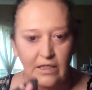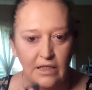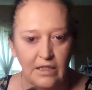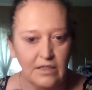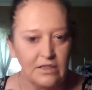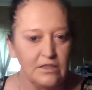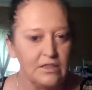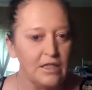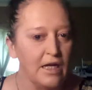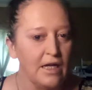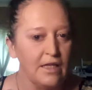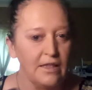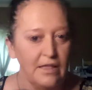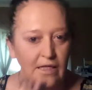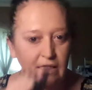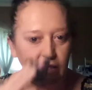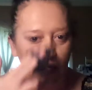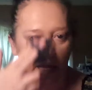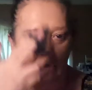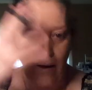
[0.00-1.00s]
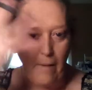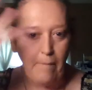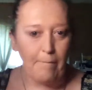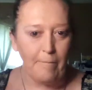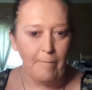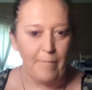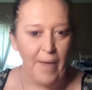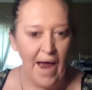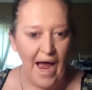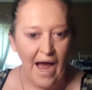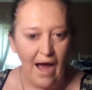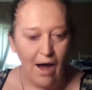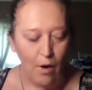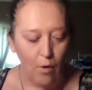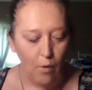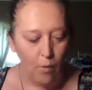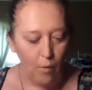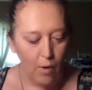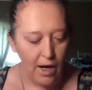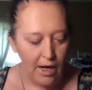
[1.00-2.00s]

this and then like pow.